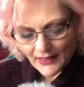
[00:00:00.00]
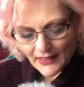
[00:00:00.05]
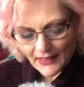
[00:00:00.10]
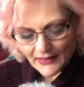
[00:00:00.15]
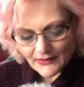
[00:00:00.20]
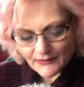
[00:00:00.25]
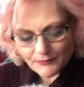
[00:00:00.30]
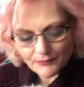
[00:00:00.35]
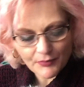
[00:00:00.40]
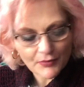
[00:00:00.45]

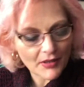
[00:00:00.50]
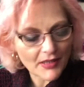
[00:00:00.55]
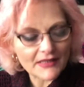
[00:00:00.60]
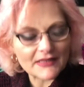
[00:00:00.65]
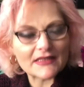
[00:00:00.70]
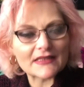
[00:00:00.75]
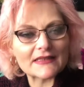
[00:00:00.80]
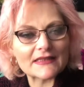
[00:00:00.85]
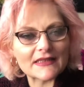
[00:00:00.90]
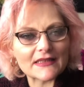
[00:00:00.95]
That's
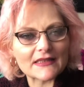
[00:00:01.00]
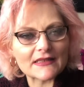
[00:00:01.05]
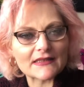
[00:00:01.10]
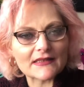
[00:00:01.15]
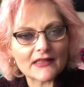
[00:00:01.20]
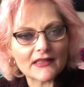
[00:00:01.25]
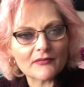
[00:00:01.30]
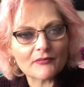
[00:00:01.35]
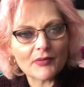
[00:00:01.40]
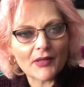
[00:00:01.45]
priced at
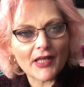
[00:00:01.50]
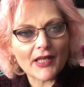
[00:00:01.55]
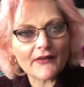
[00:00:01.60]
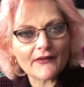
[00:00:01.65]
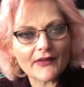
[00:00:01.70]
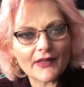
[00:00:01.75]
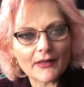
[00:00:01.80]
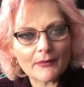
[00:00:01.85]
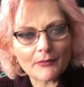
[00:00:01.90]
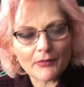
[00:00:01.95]

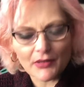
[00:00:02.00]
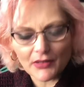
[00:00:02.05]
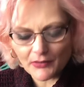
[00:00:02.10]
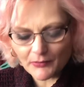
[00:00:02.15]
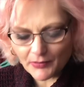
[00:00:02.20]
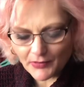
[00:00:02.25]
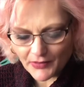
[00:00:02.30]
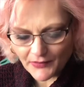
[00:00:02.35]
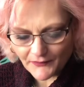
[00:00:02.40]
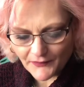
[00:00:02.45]
£16, that bottle
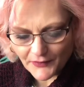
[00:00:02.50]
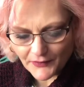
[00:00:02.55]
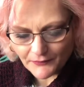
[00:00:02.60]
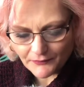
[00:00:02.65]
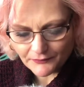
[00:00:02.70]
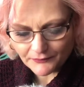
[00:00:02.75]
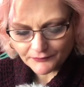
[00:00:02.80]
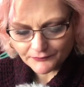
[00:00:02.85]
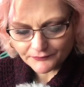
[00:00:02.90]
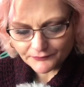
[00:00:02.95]
of
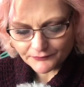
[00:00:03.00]
perfume.